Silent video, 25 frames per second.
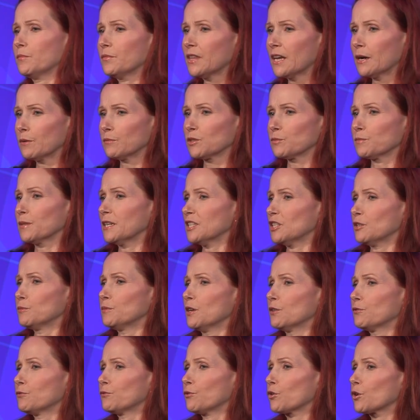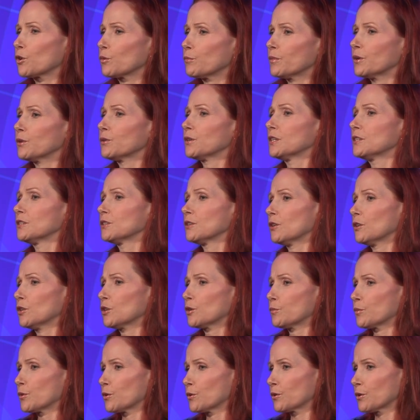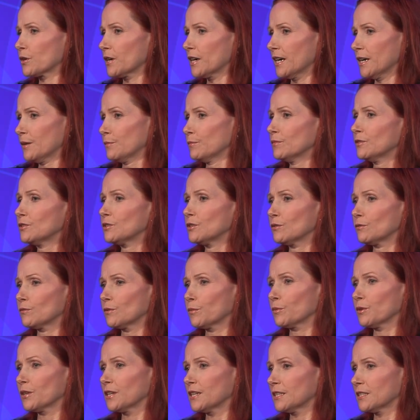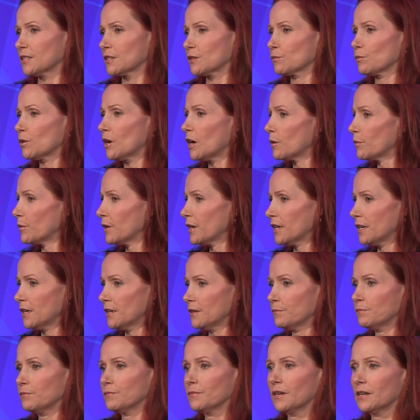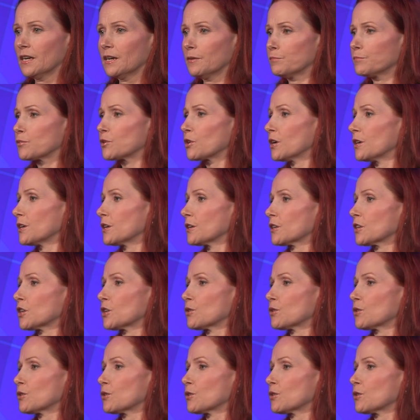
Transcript: that was meant to be a $4 billion program to replace the Huawei products